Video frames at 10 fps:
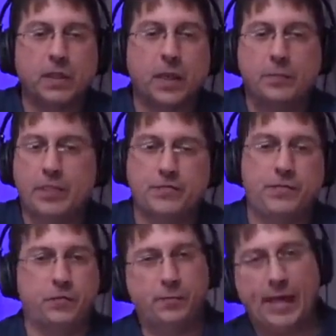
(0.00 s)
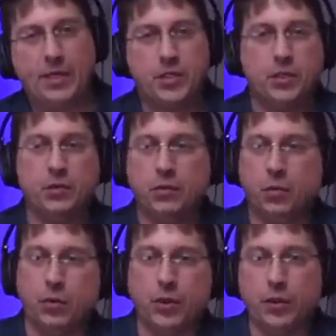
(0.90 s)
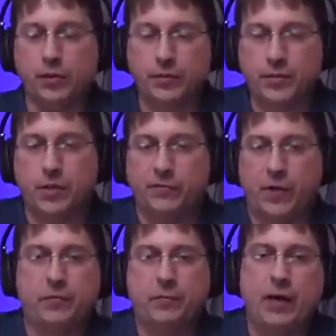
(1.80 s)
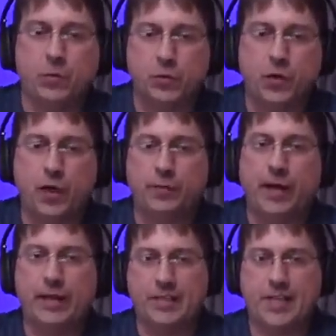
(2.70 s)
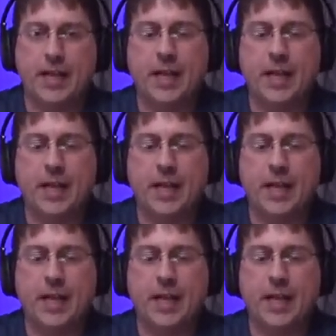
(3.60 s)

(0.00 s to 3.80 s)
a piece of information, or a friend of mine will talk about, they say,